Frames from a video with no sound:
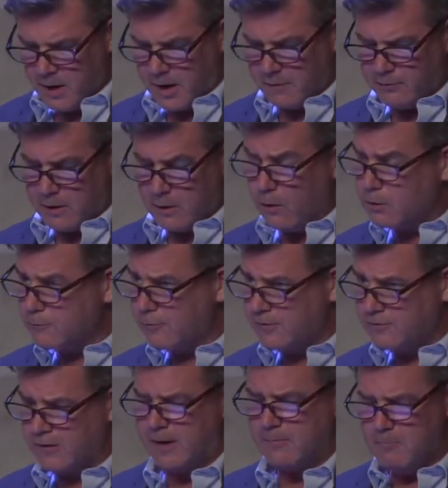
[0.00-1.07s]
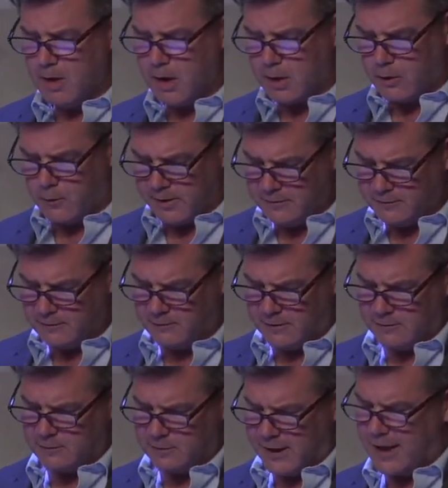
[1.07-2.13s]
of the old regime, a
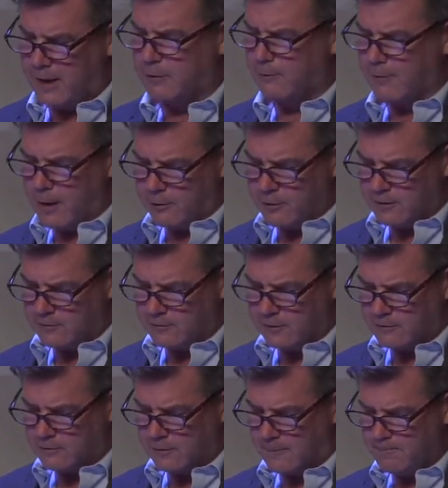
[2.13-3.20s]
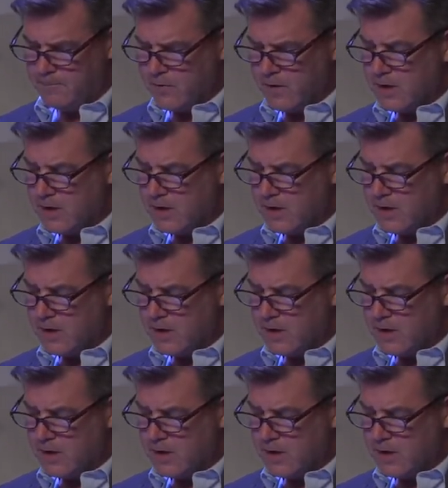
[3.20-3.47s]
quintessentially agrarian system,